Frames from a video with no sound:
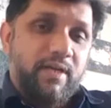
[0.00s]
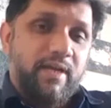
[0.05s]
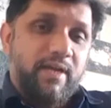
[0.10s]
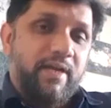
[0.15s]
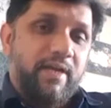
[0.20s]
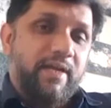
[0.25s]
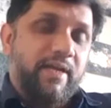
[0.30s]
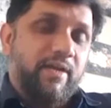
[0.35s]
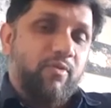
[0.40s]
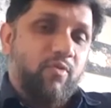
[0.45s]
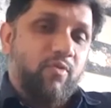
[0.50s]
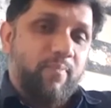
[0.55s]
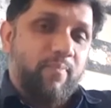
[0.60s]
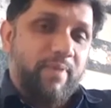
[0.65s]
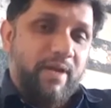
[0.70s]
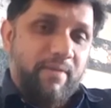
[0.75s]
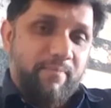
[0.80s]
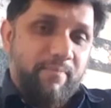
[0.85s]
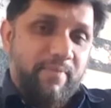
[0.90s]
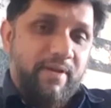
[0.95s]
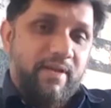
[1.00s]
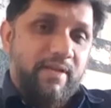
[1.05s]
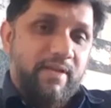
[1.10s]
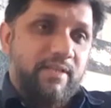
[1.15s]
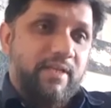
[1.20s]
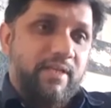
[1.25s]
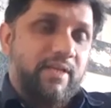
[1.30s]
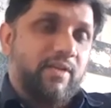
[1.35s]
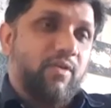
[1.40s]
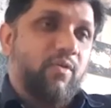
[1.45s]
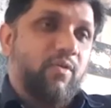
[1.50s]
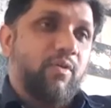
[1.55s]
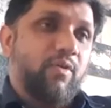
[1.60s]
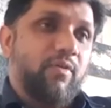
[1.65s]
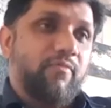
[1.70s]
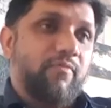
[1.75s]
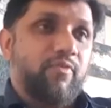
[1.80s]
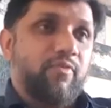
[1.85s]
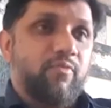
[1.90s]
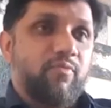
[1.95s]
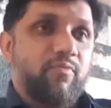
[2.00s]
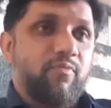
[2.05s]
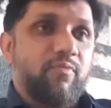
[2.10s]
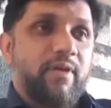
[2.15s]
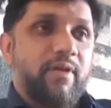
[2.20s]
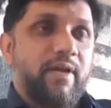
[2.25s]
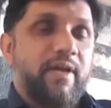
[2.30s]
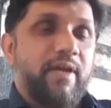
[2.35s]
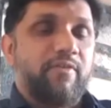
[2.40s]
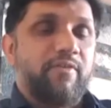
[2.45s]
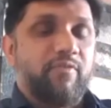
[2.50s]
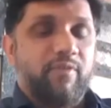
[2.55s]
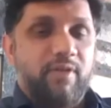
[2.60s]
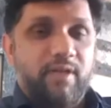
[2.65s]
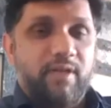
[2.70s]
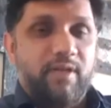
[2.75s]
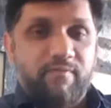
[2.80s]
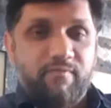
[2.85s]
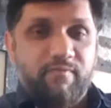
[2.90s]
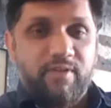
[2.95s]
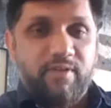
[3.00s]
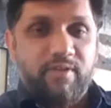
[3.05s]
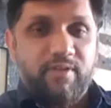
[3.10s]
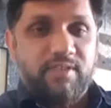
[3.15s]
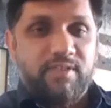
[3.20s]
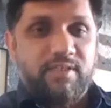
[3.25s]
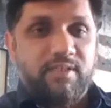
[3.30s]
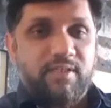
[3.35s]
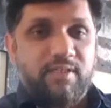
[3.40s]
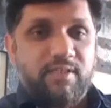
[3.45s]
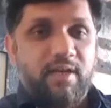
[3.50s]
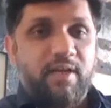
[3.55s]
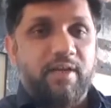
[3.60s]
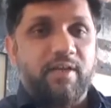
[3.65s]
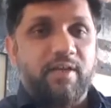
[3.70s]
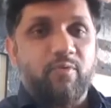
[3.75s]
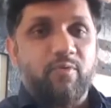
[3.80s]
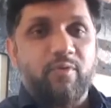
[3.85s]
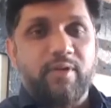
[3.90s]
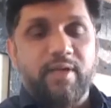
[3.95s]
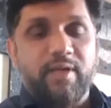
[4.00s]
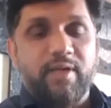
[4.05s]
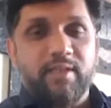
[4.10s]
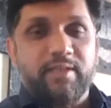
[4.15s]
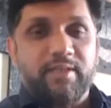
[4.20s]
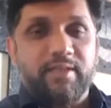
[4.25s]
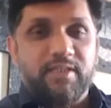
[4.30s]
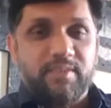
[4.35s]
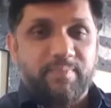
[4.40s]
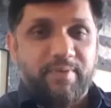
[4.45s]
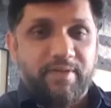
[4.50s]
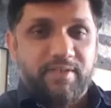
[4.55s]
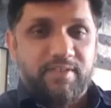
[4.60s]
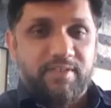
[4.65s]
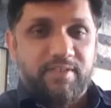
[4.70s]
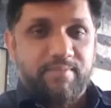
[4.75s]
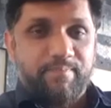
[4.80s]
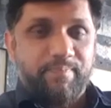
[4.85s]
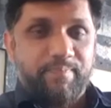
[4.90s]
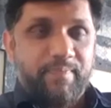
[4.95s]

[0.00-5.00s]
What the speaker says: and I hope and pray that all of you and your loved ones are in good health and spirits.